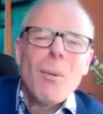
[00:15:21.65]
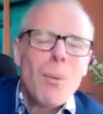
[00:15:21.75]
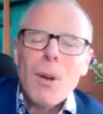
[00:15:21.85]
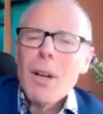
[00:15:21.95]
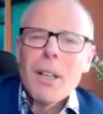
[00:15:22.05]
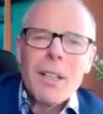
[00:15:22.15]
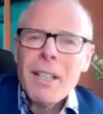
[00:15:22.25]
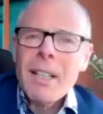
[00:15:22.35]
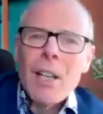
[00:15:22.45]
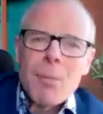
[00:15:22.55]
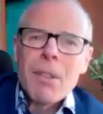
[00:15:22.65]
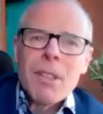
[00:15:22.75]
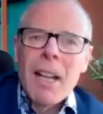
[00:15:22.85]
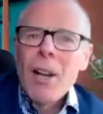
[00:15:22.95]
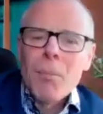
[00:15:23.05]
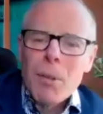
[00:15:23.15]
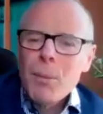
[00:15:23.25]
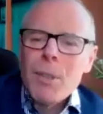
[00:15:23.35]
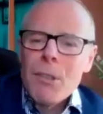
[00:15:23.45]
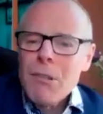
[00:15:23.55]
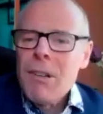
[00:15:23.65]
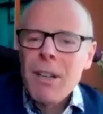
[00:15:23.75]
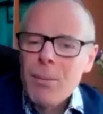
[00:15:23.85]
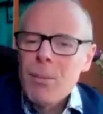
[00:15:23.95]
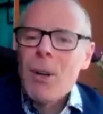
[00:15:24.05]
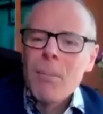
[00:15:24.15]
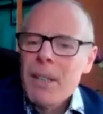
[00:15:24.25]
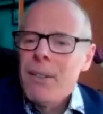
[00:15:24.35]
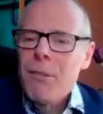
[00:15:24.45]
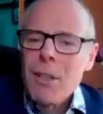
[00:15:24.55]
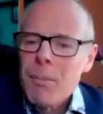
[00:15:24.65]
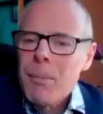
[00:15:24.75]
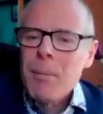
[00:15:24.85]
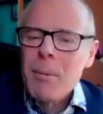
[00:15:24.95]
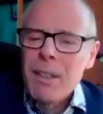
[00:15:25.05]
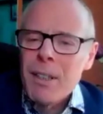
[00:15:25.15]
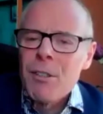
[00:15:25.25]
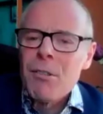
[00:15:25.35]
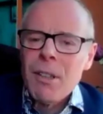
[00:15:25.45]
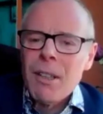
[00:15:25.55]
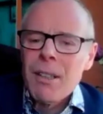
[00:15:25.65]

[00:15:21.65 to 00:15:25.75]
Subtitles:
work and engagement and output, which creates well-being for other people in the country.